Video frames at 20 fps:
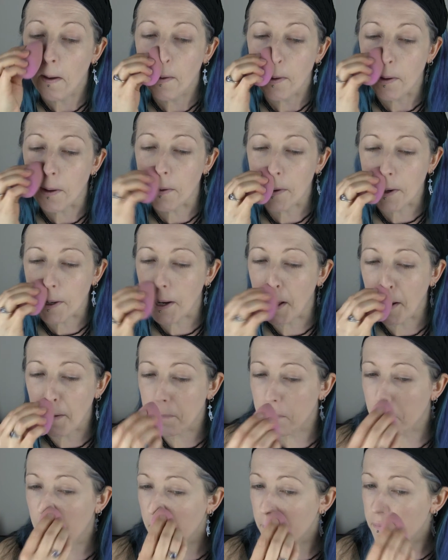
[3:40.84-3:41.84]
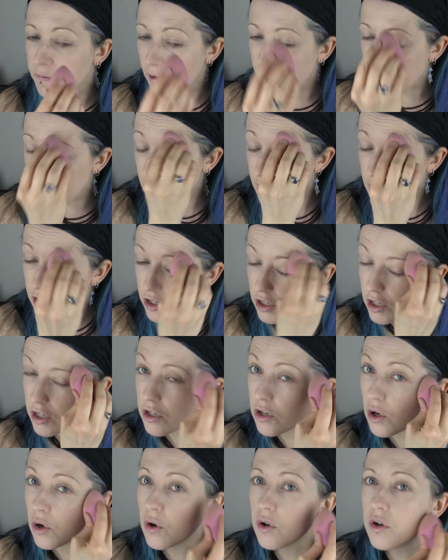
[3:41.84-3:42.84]
You can have
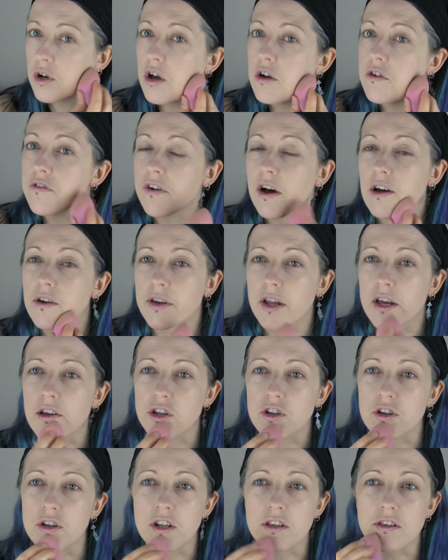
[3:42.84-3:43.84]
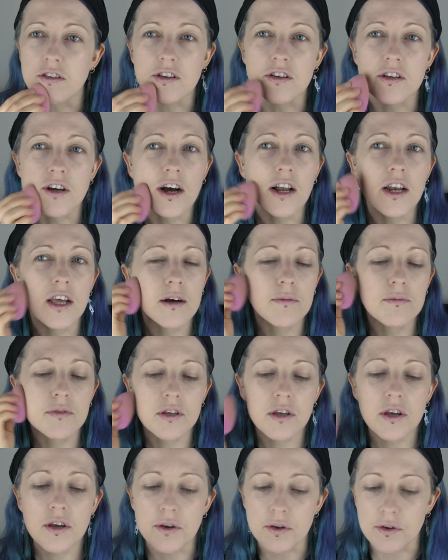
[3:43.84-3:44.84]
foundation or no foundation. It's entirely up
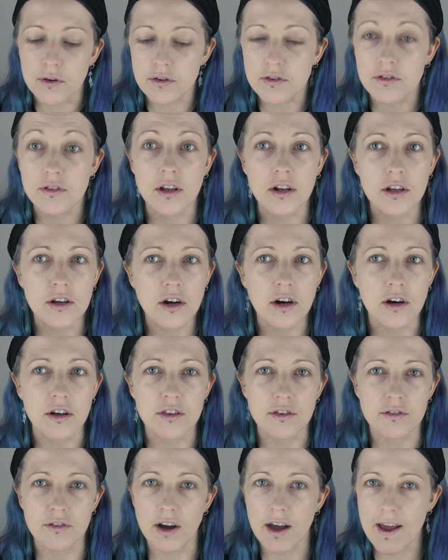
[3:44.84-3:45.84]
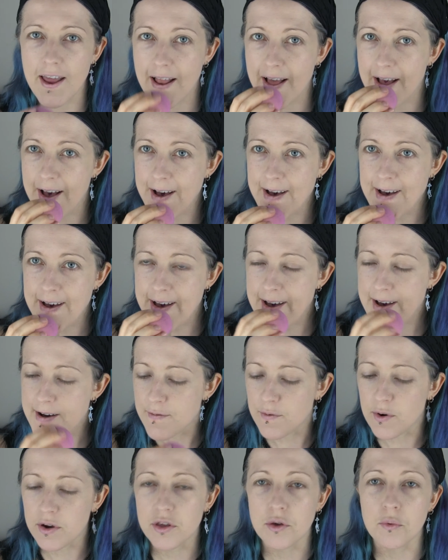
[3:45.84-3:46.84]
to you. You're still a goth, right?
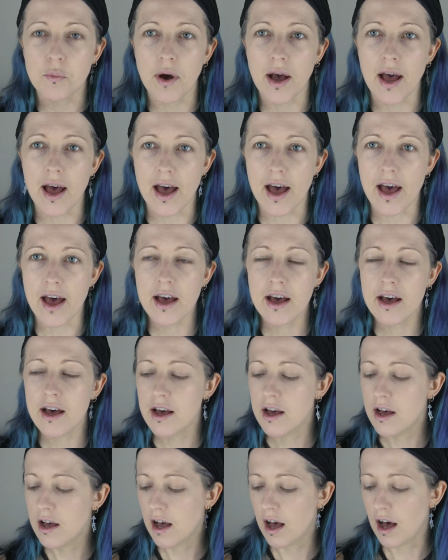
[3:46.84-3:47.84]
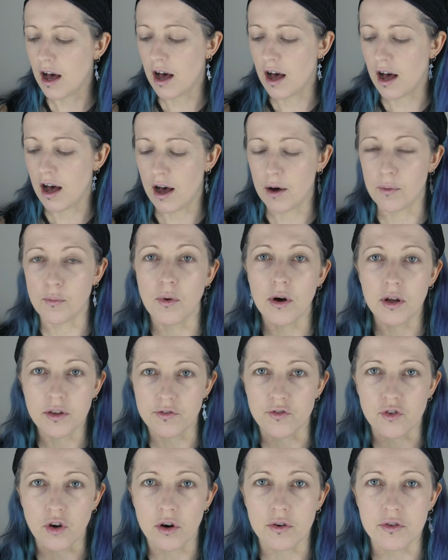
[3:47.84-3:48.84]
What you wear and what
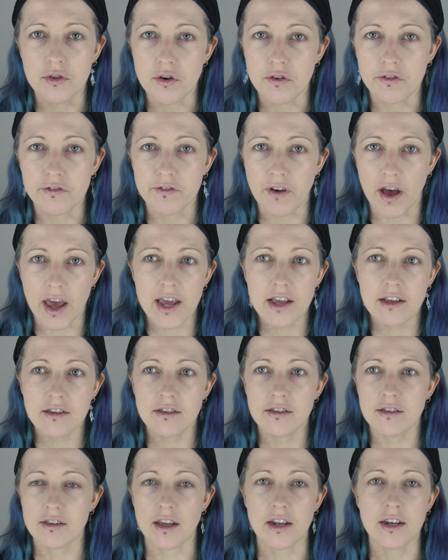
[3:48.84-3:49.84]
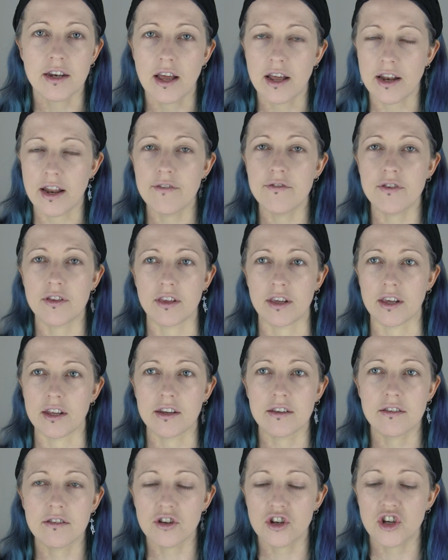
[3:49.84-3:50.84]
you've got on your face and everything, it
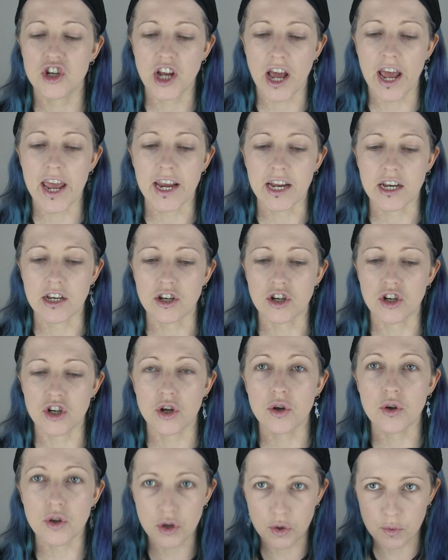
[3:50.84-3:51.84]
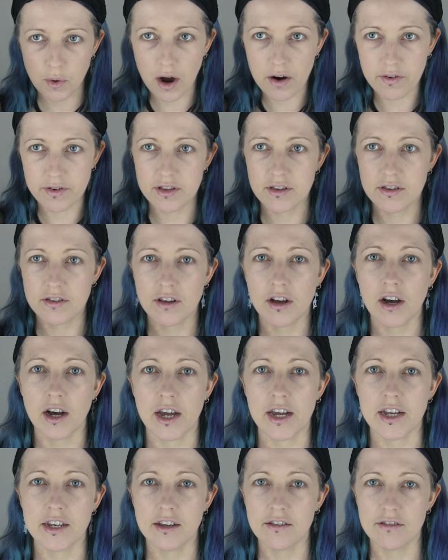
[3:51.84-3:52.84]
doesn't change who you are
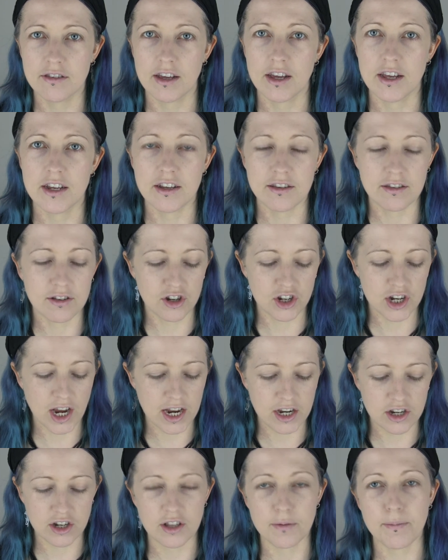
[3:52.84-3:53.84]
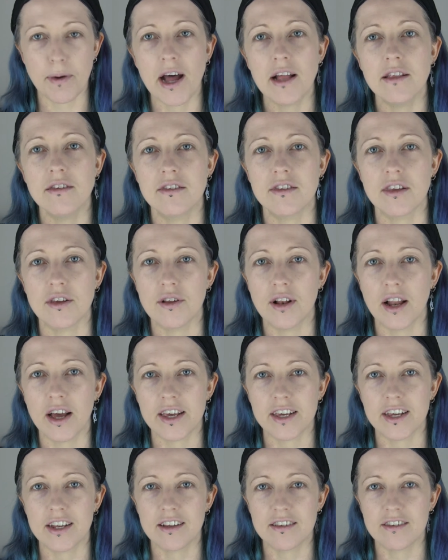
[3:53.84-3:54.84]
inside, does it? It doesn't change the bands that you
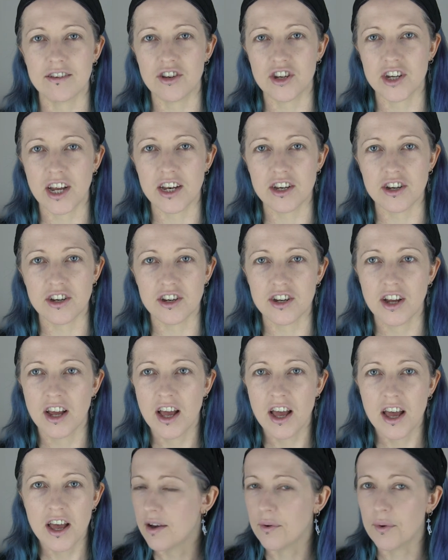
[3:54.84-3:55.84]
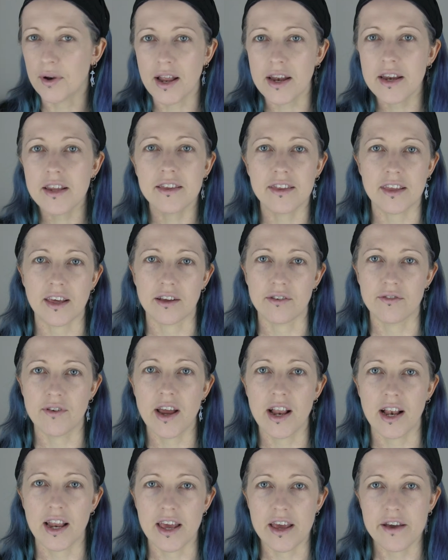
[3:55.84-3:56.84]
like. It doesn't change, well, anything
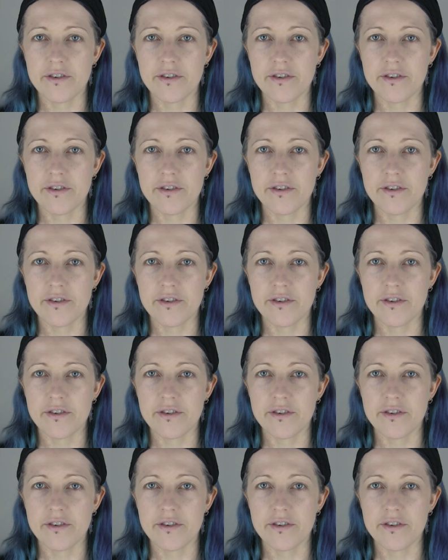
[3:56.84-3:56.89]
really.